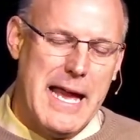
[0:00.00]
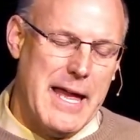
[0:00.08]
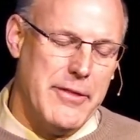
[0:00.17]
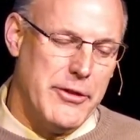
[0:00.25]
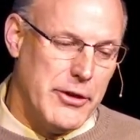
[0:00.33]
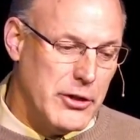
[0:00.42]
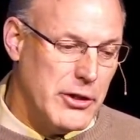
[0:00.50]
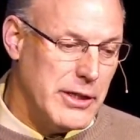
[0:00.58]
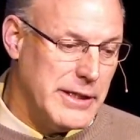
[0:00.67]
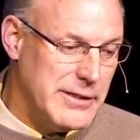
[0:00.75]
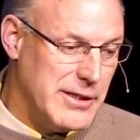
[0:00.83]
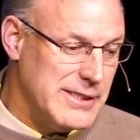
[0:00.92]
and
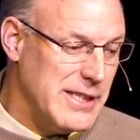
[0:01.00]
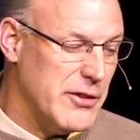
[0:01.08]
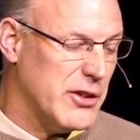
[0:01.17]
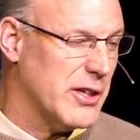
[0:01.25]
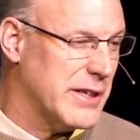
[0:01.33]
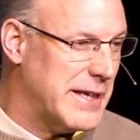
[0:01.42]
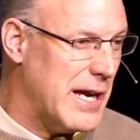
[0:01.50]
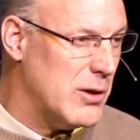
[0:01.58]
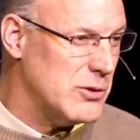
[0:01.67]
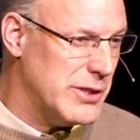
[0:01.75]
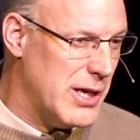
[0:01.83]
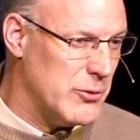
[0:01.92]
they say they're going to
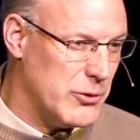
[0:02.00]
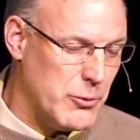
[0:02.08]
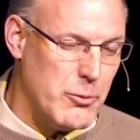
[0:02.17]
gouge out